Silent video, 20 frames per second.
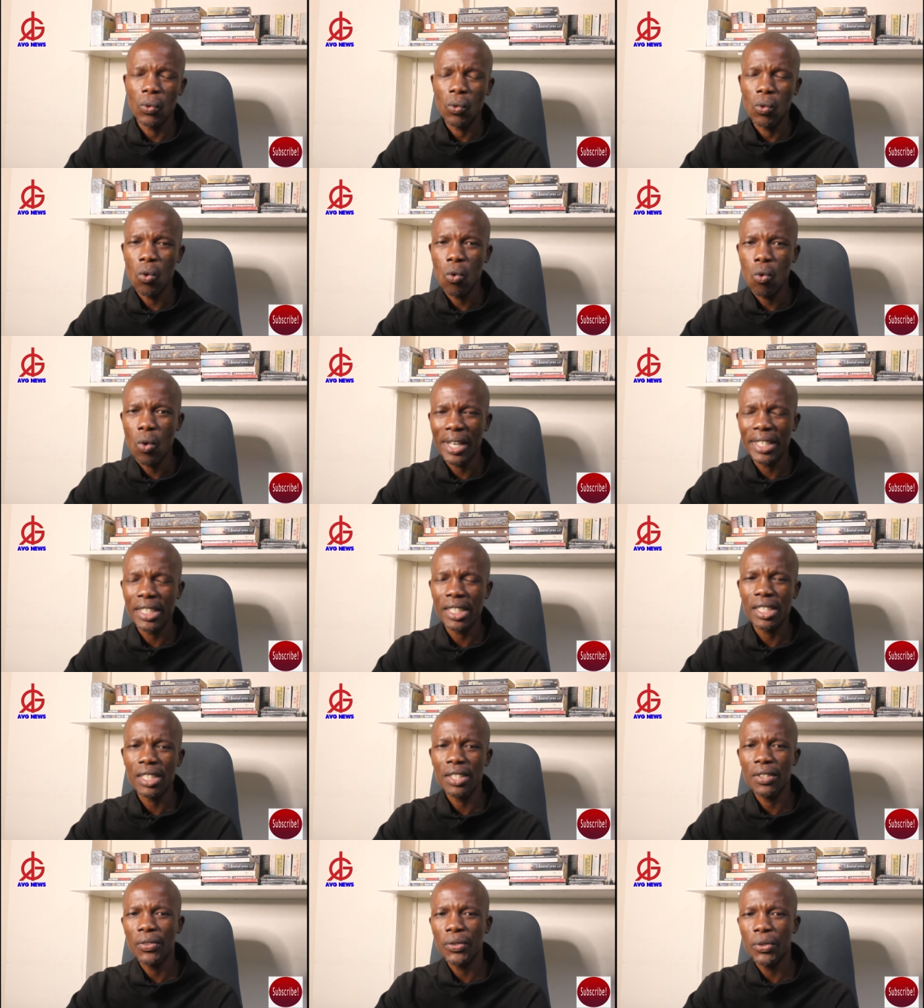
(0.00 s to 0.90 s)
who
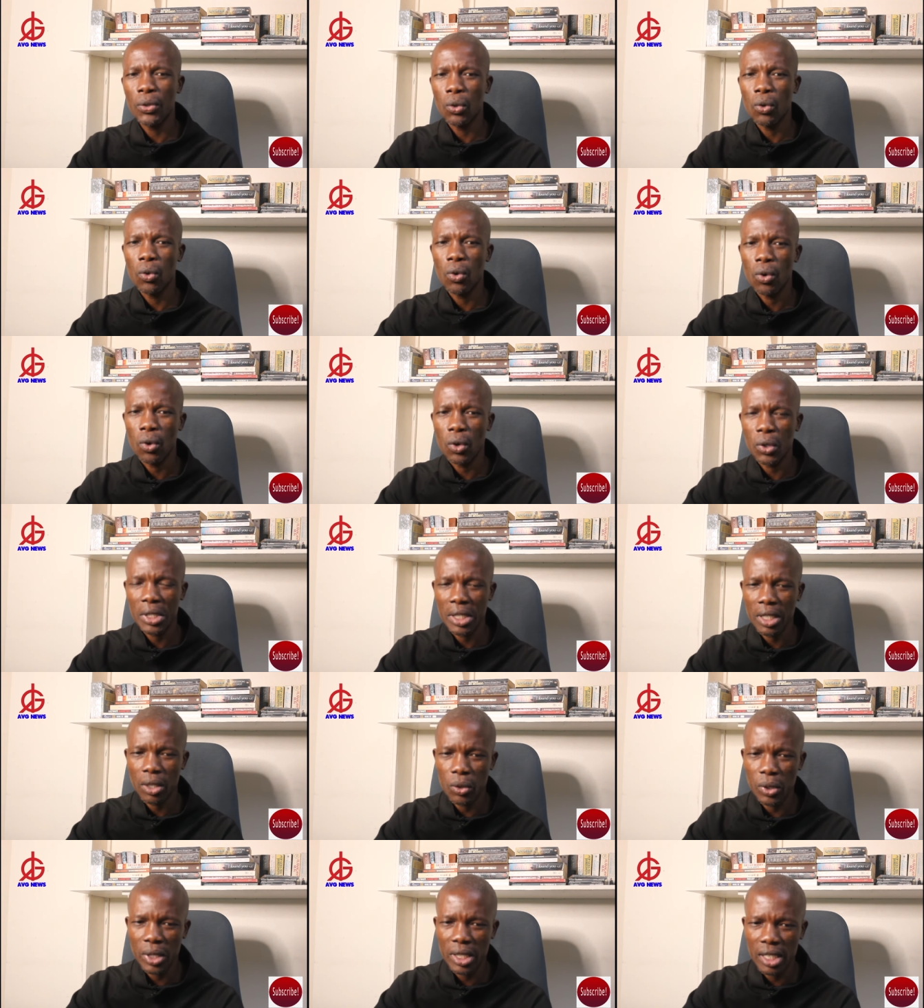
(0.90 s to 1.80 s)
once took
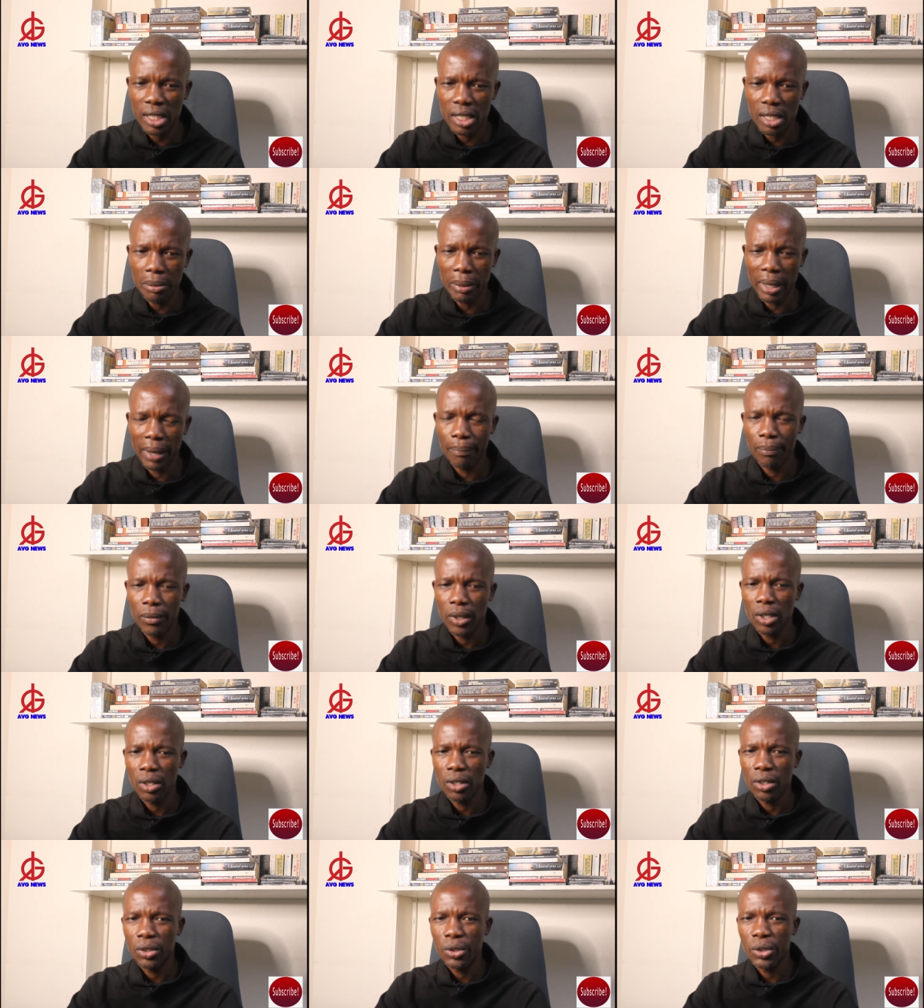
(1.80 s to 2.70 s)
Ostallos Siziba
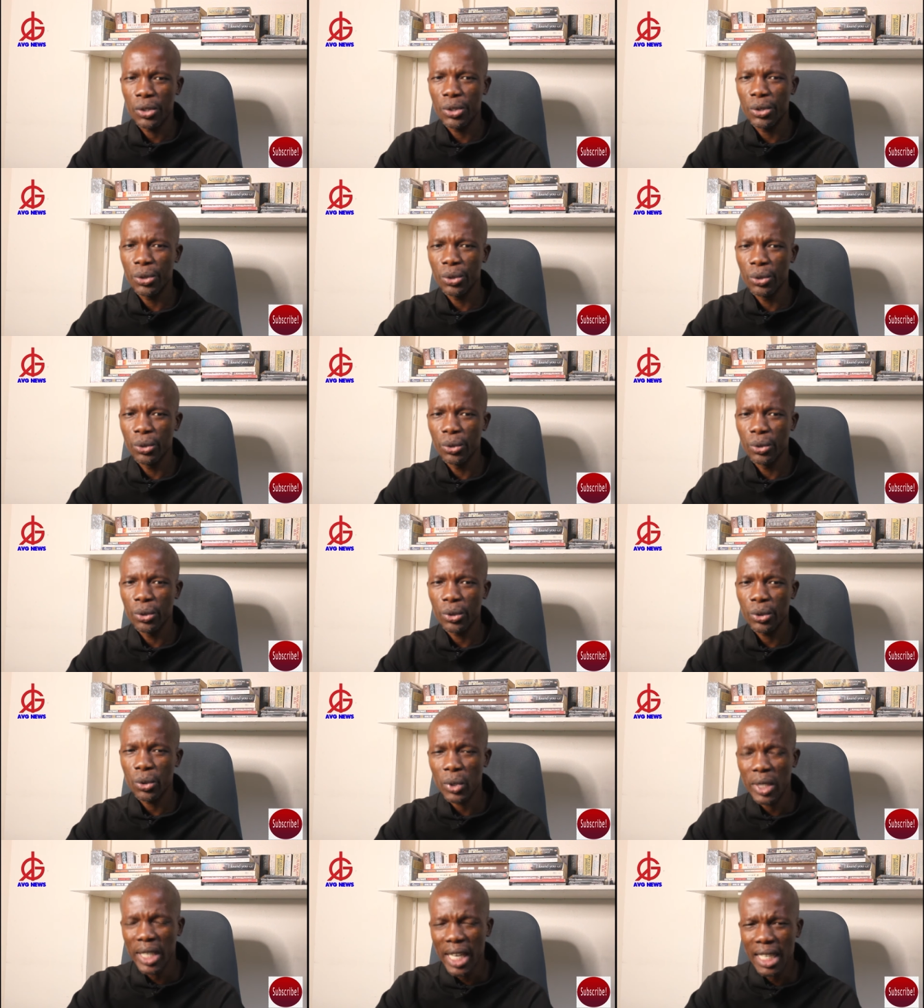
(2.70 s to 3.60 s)
to,
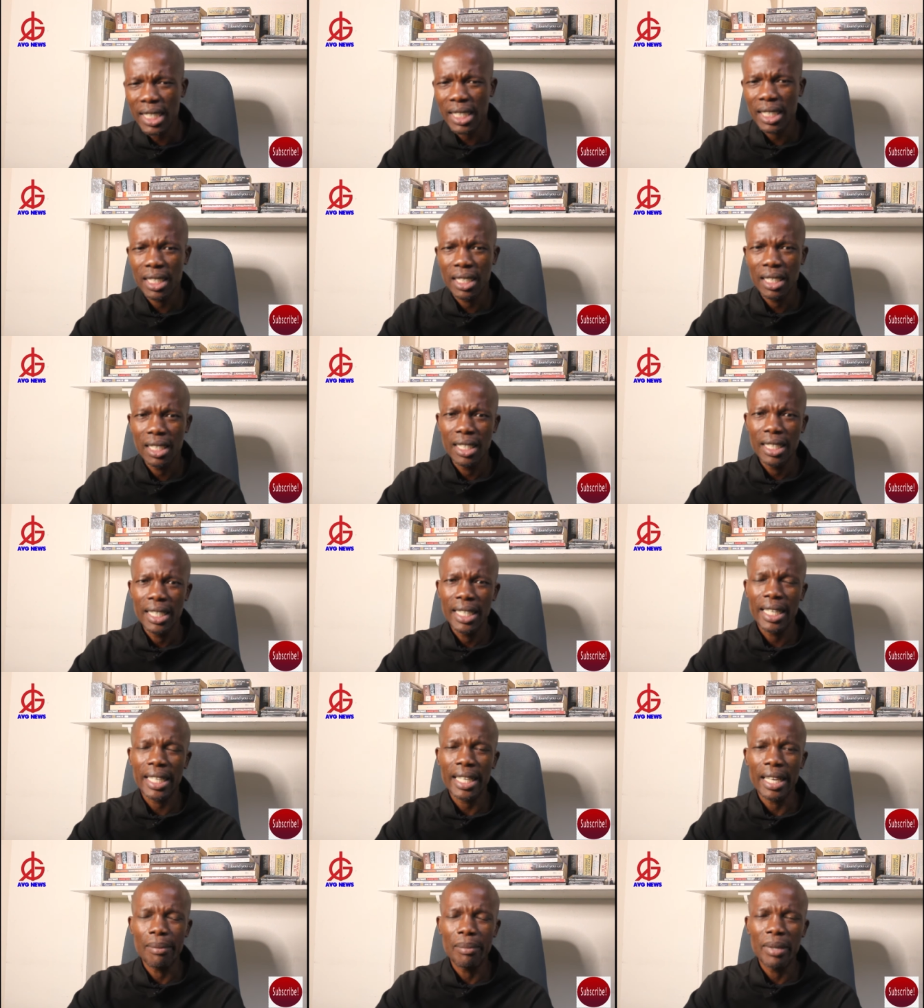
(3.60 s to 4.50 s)
to task,
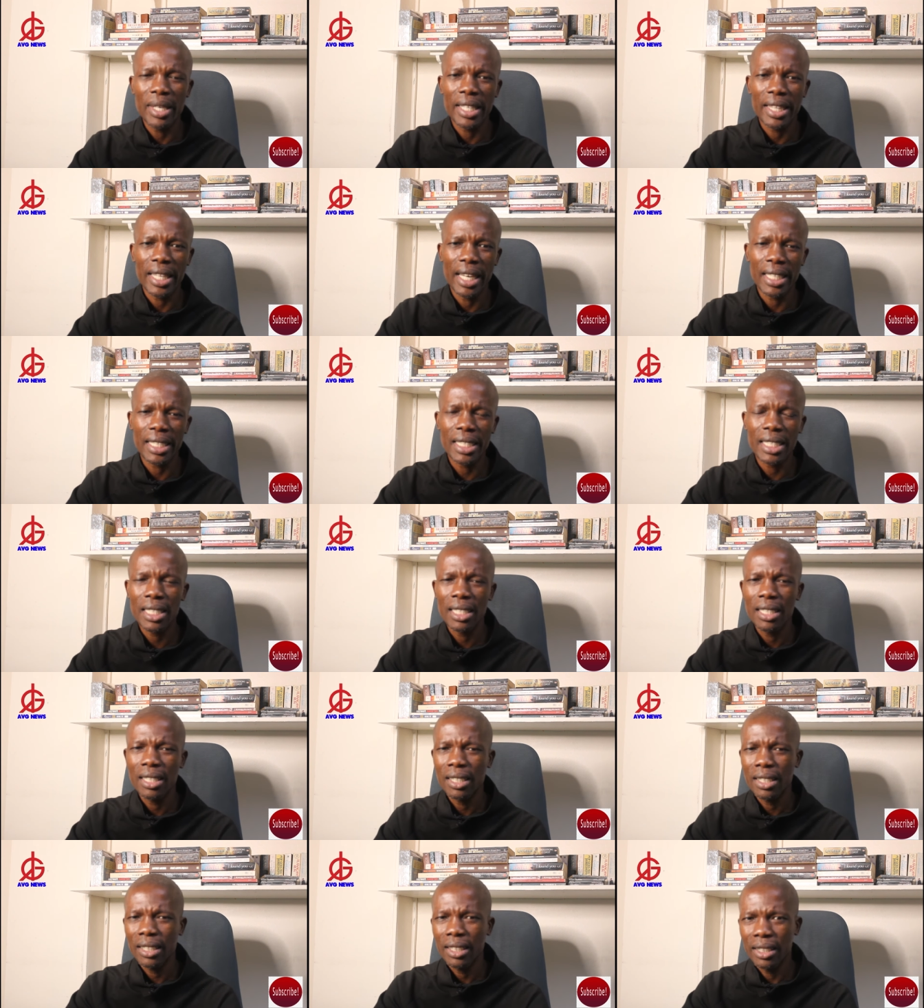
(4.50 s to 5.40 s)
claiming that
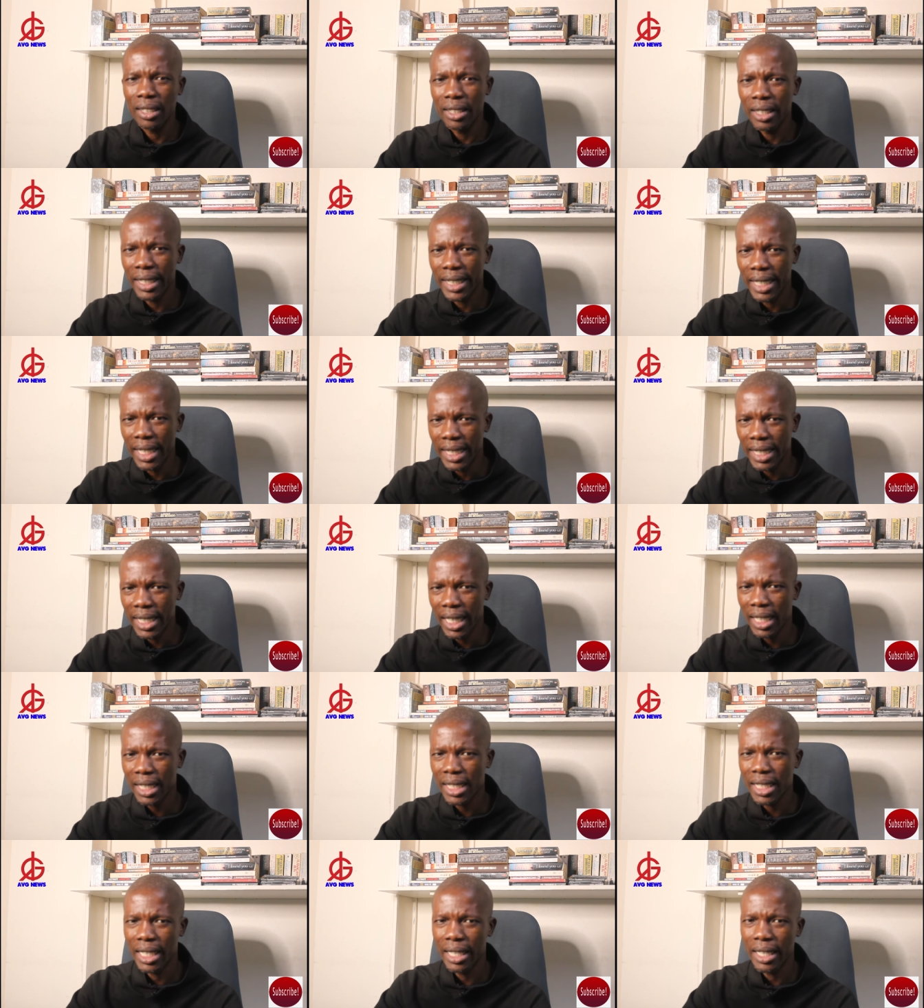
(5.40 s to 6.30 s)
he had
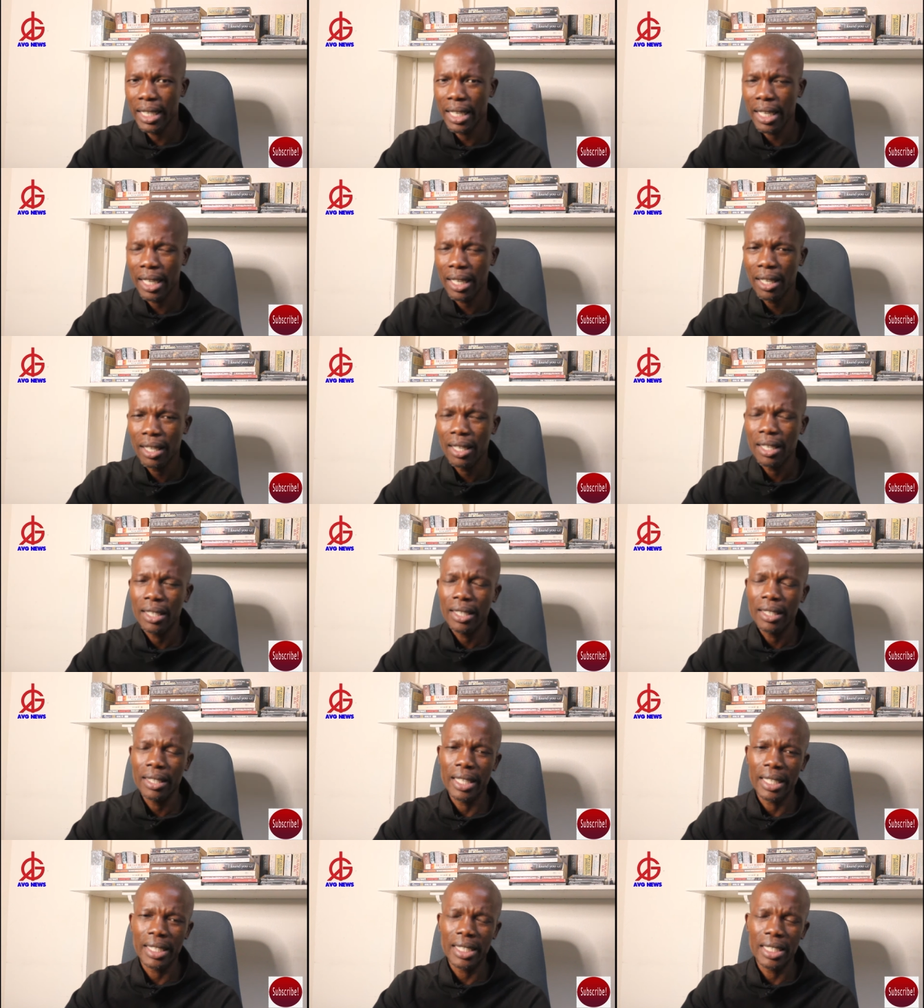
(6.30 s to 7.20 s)
attacked her,
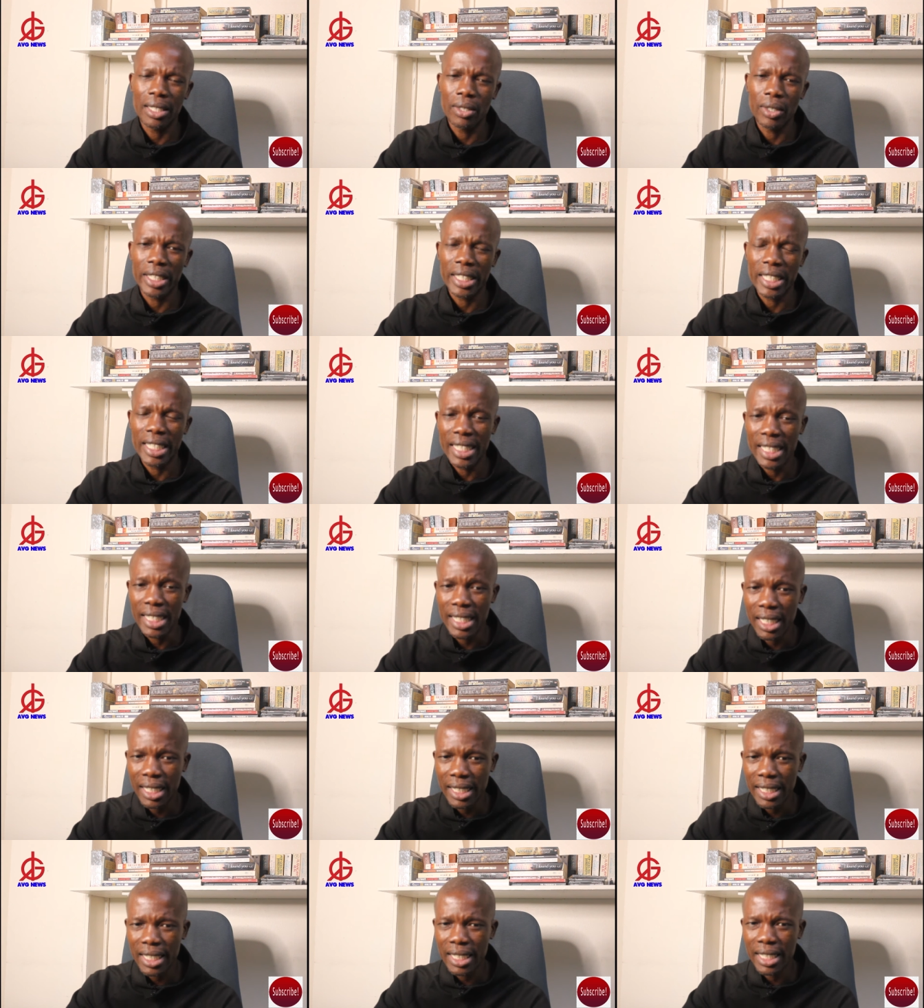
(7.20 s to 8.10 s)
that he had
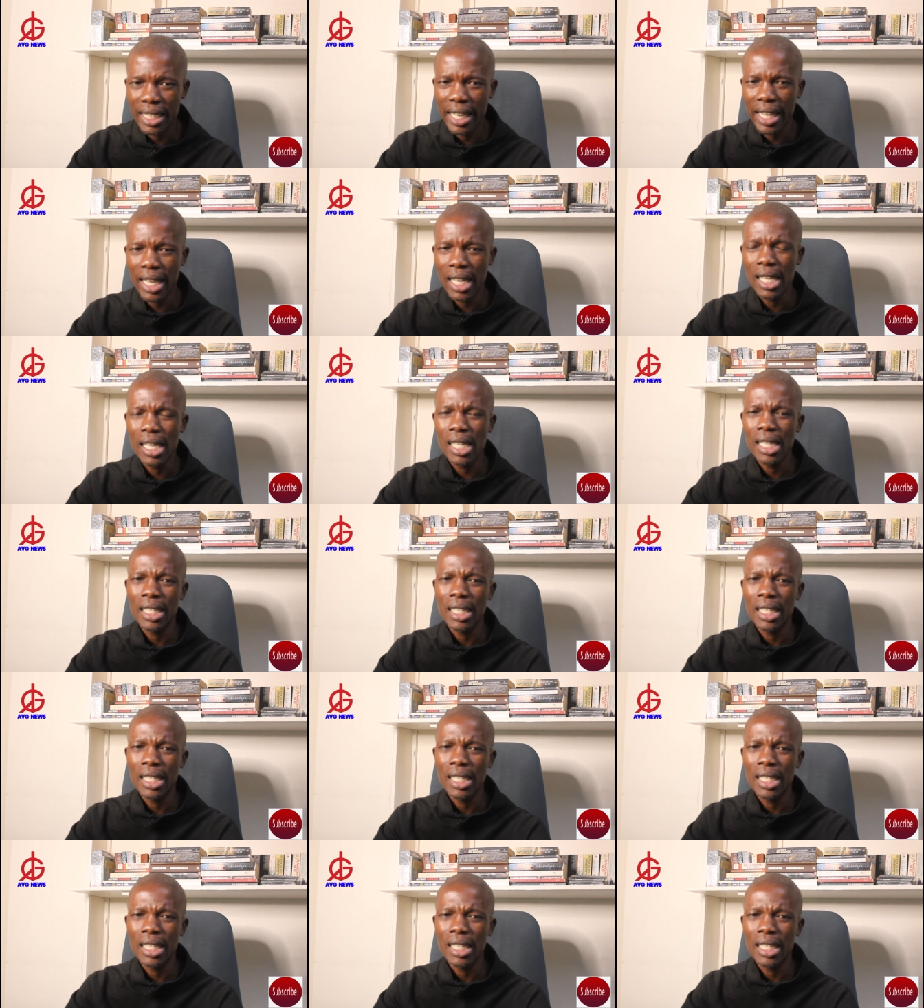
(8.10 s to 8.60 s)
insulted her,